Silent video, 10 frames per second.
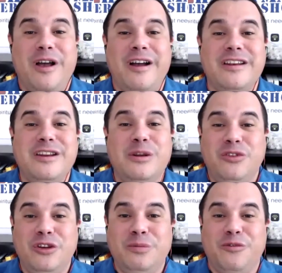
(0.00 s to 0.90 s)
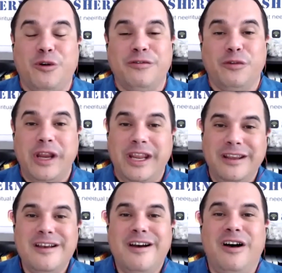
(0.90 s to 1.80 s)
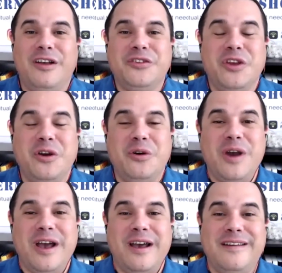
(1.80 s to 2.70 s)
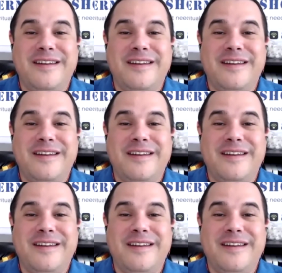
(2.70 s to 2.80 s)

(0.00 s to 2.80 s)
on YouTube for free also uh,